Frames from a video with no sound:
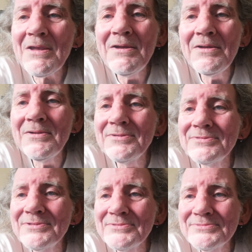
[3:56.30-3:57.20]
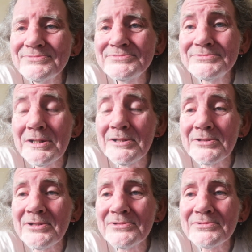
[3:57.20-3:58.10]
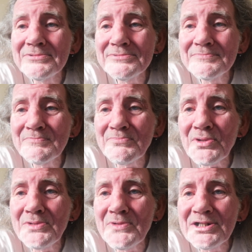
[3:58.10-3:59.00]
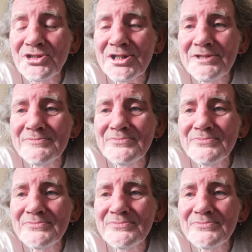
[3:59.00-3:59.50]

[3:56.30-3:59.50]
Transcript: Uh, I don't know. Pretty weird shit,